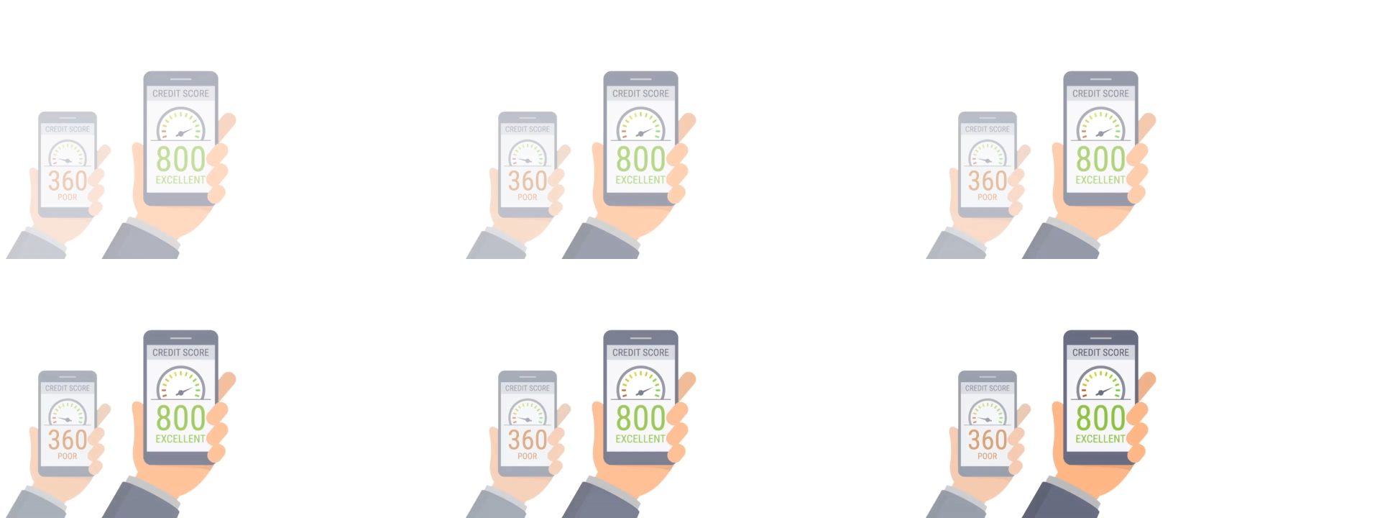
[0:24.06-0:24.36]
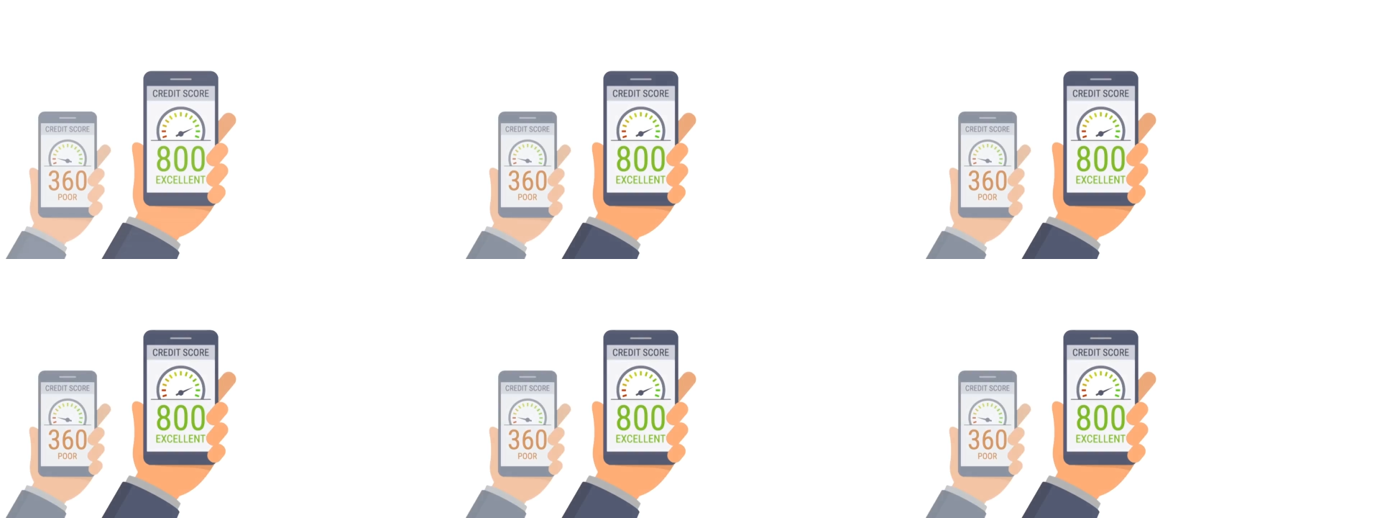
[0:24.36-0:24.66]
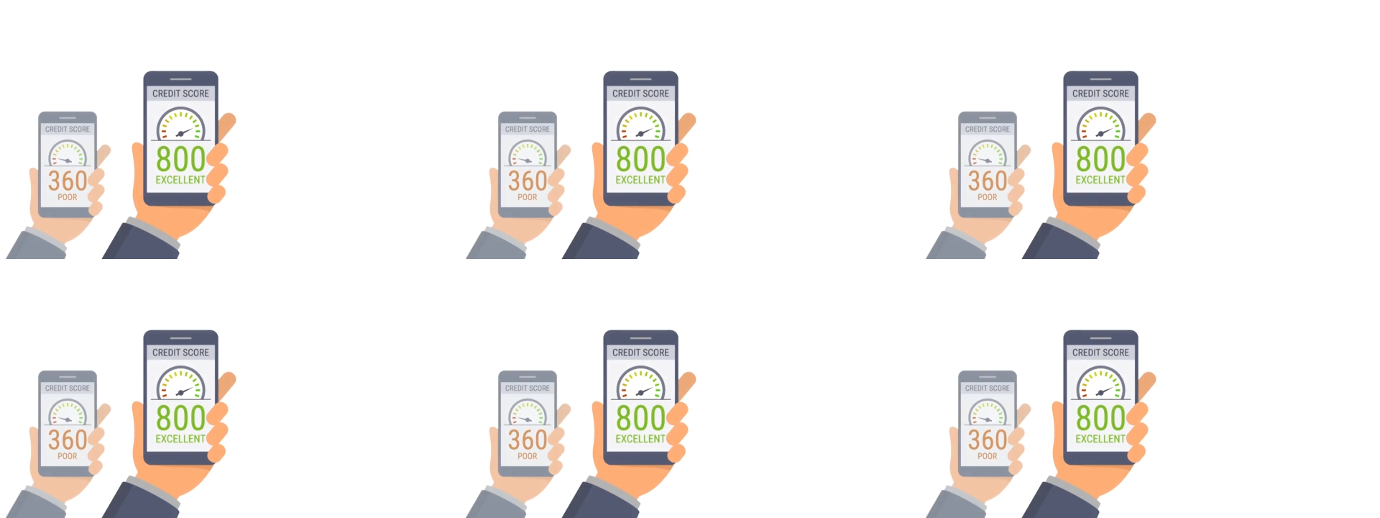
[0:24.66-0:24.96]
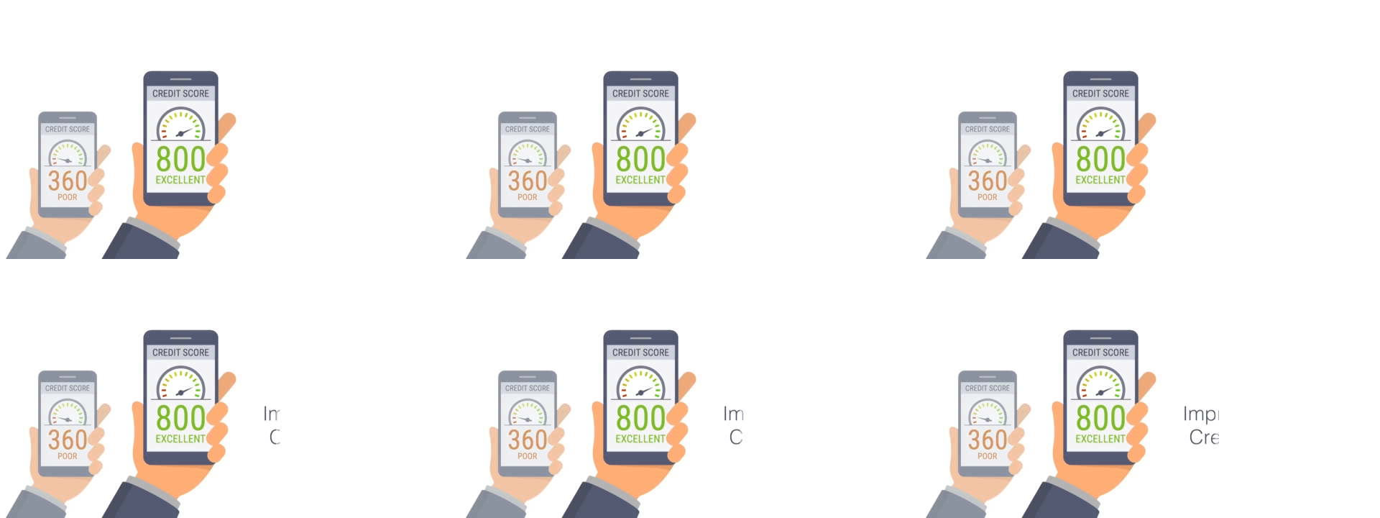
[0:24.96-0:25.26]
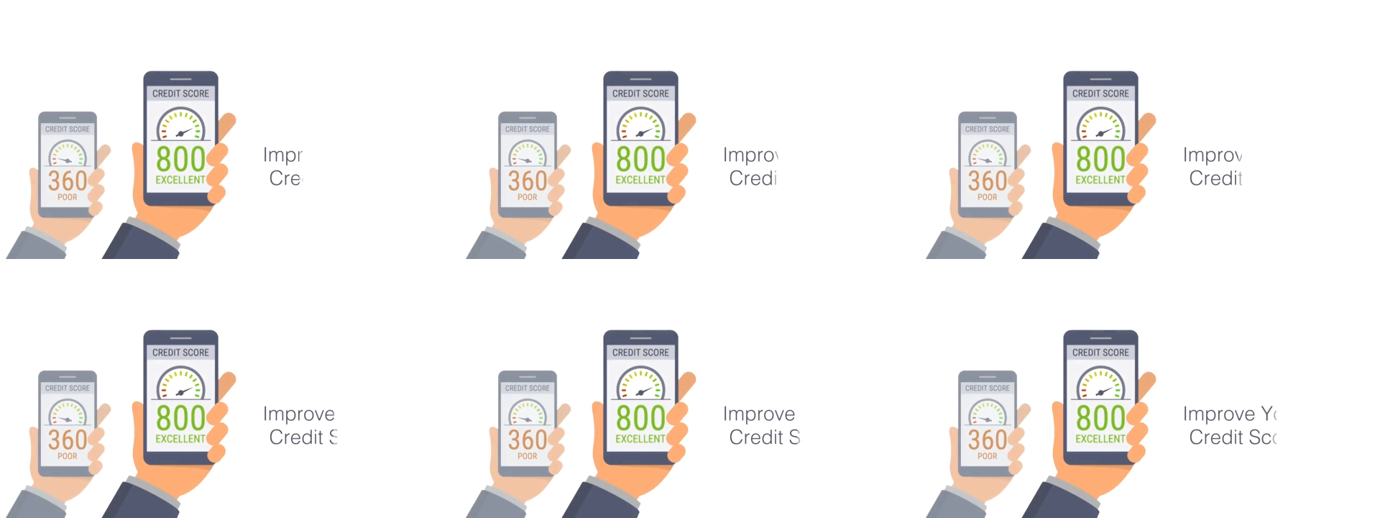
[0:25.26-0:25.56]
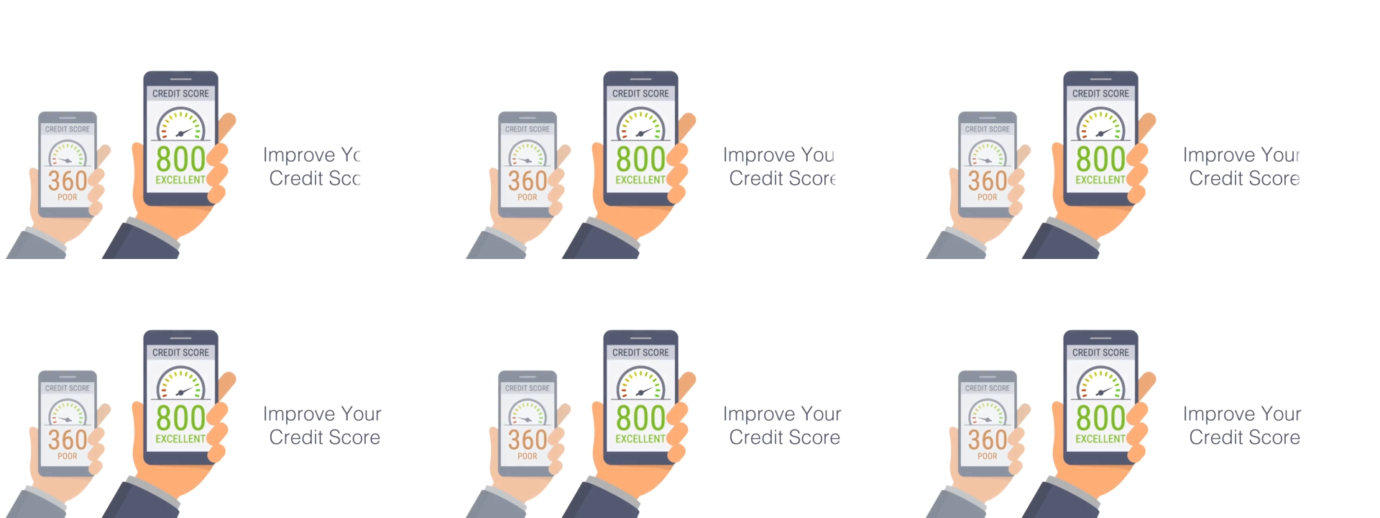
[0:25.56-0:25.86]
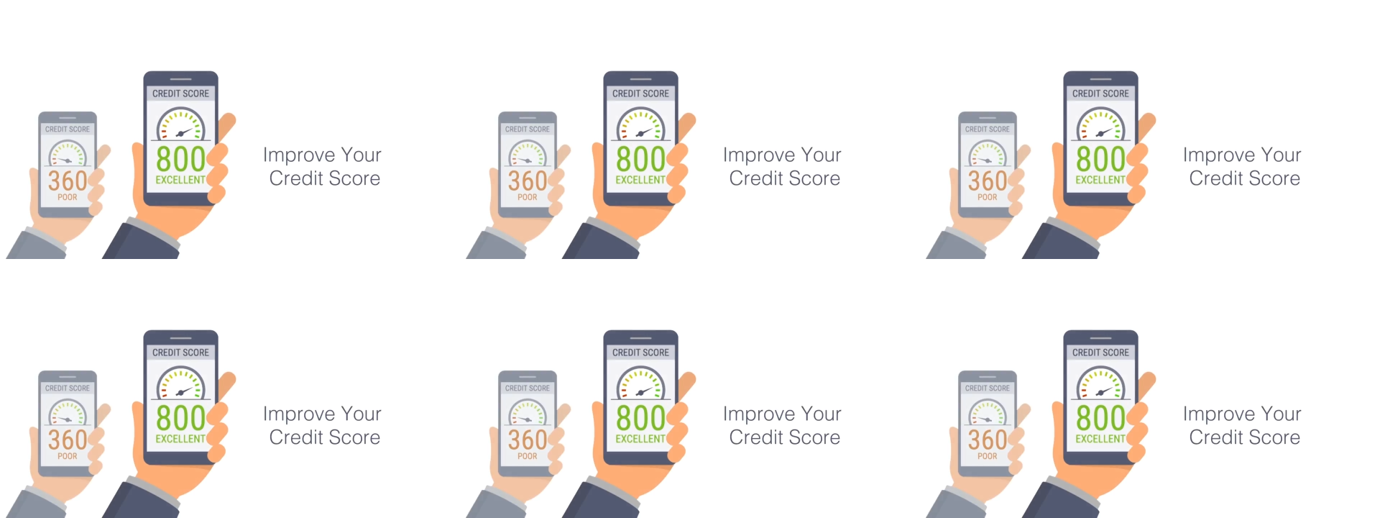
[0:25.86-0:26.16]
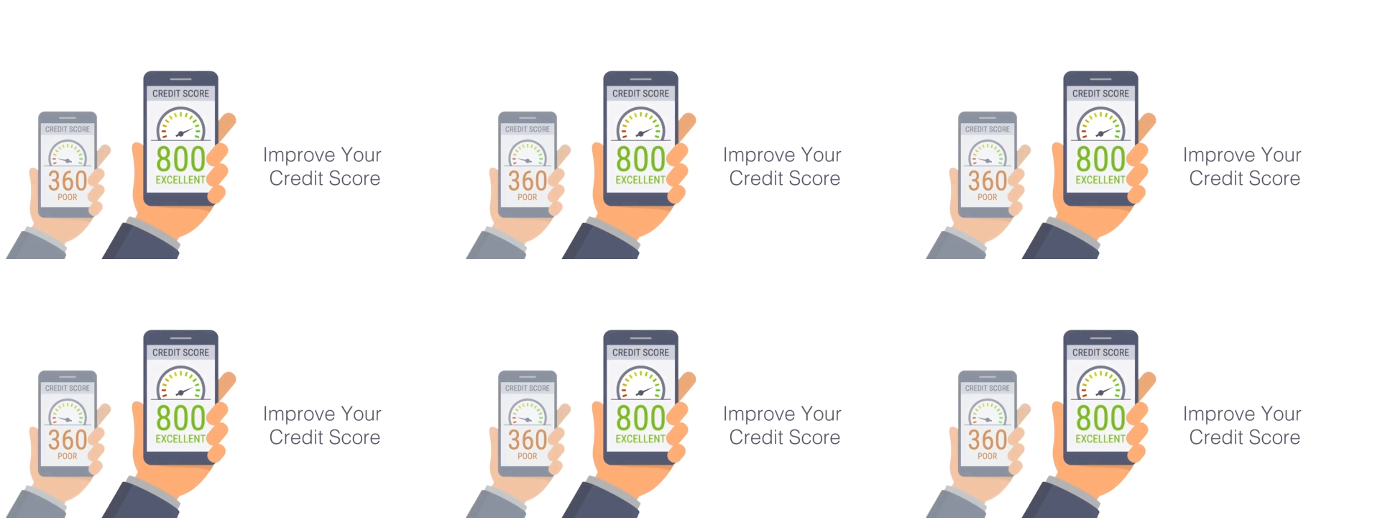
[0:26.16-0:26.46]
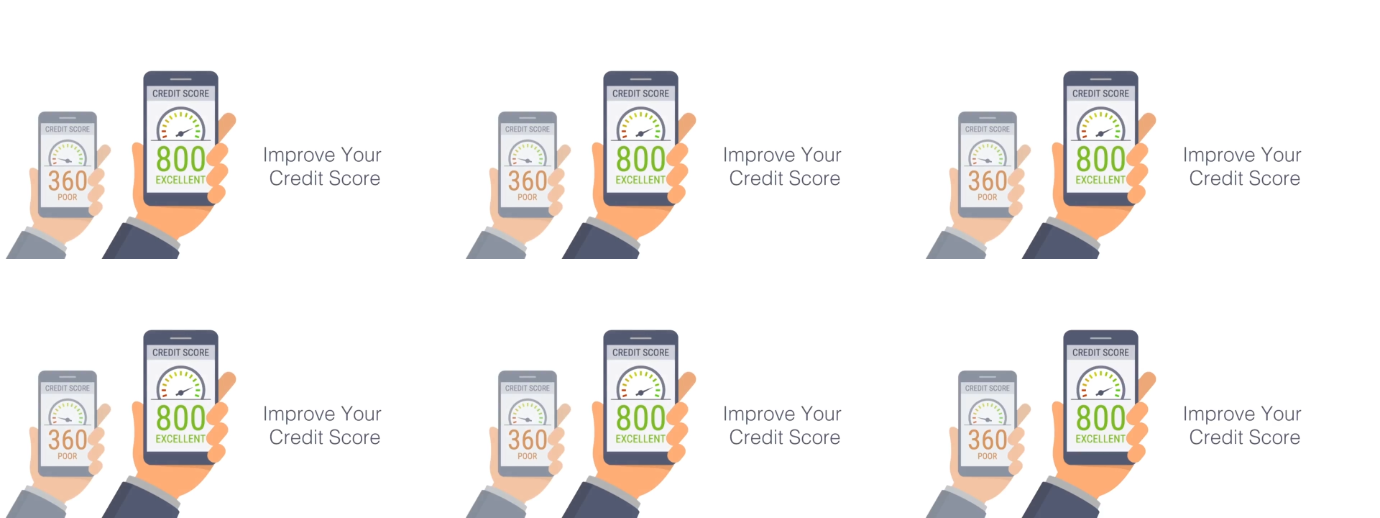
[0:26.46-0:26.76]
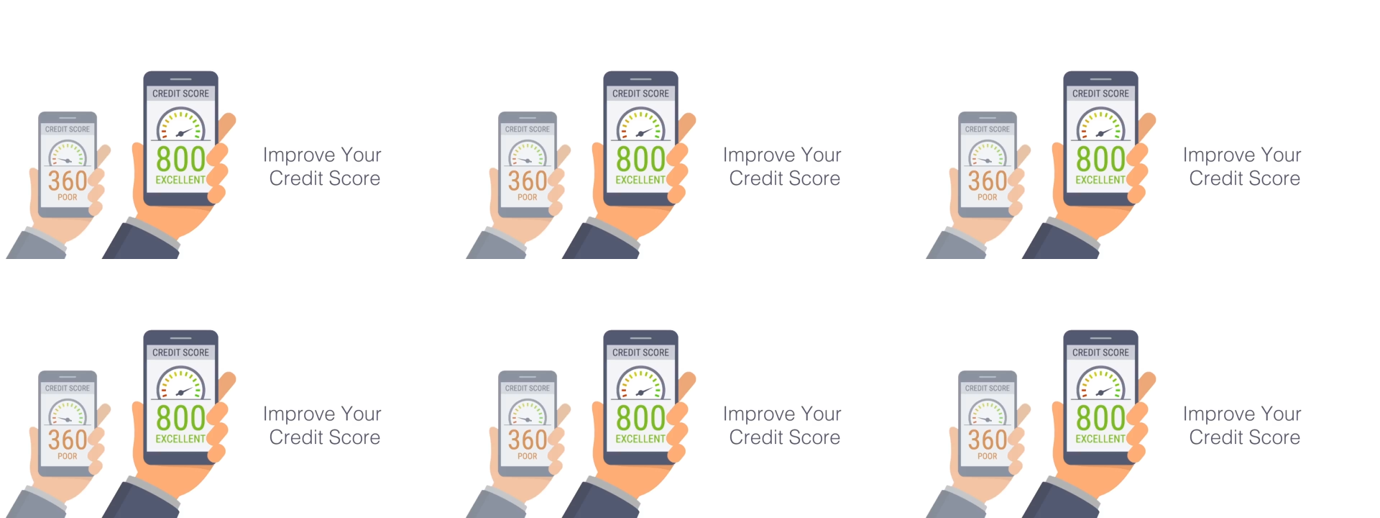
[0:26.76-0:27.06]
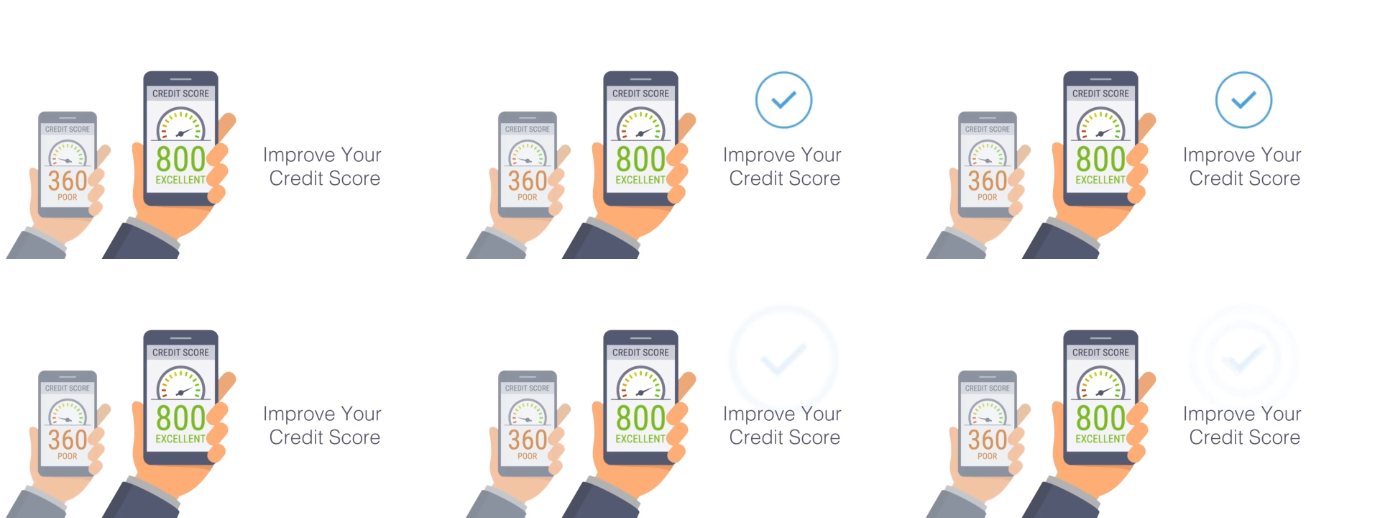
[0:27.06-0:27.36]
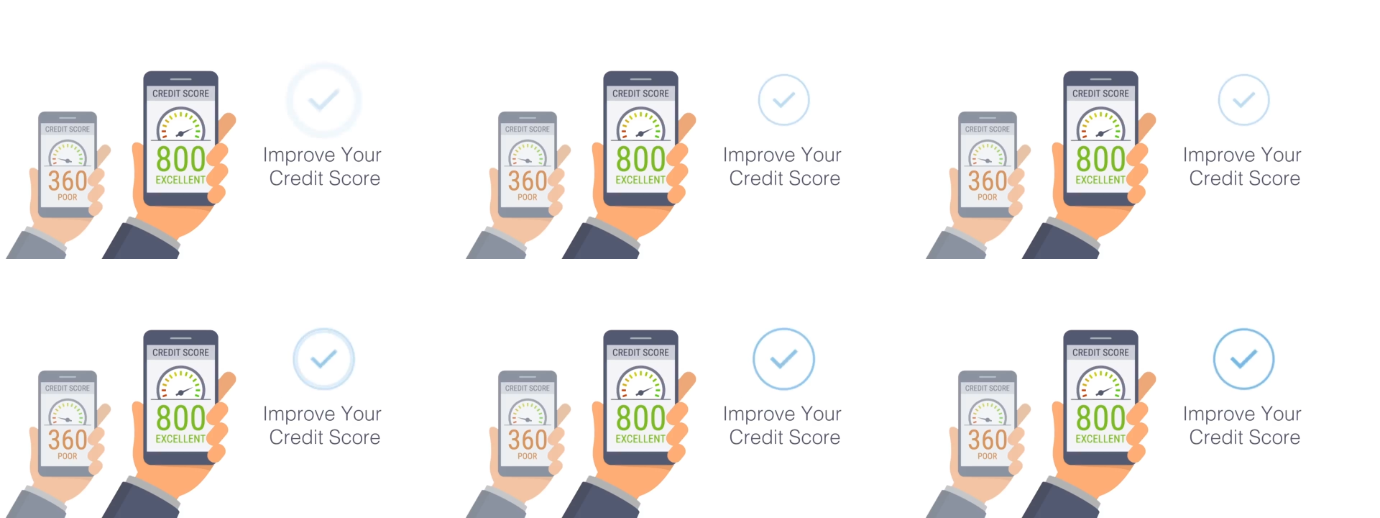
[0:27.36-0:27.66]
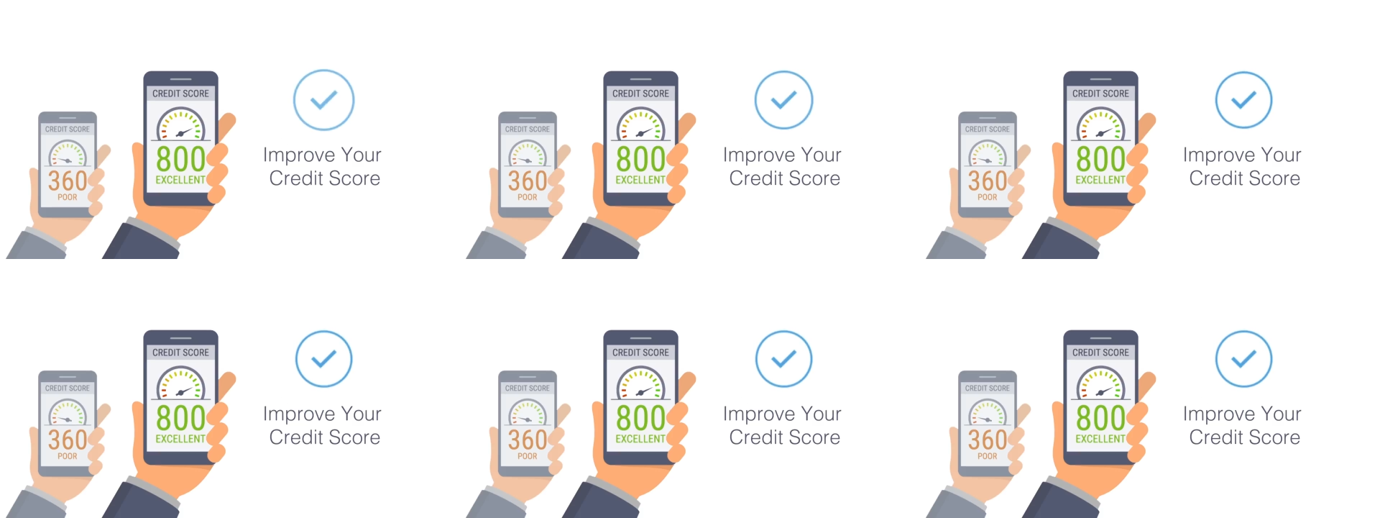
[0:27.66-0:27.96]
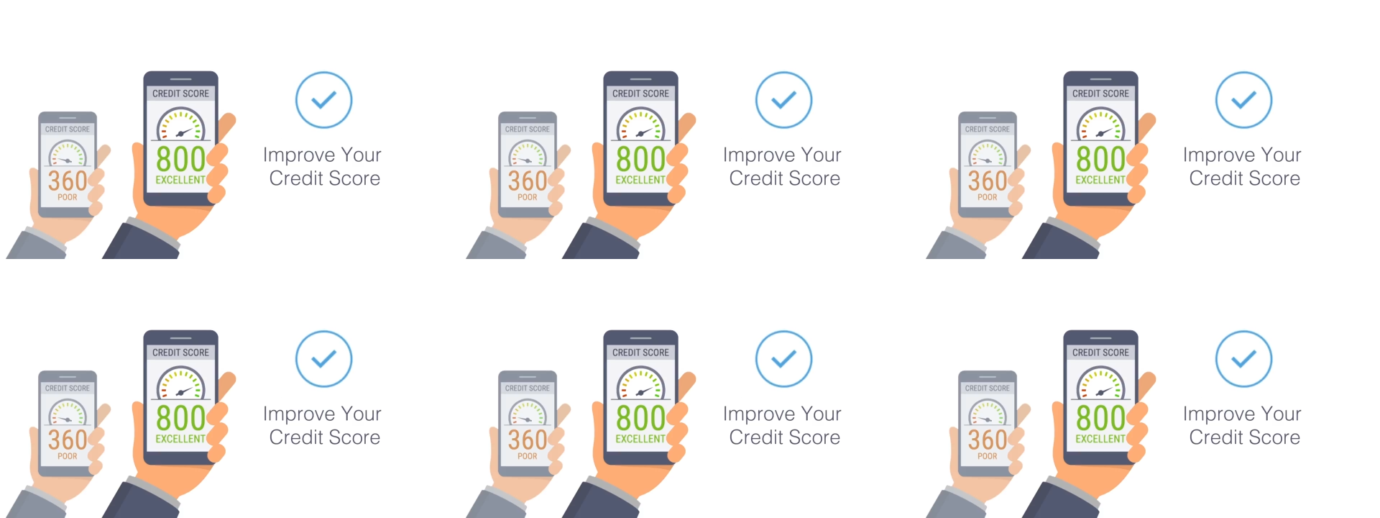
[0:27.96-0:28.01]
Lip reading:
Nobody's mouth can be seen.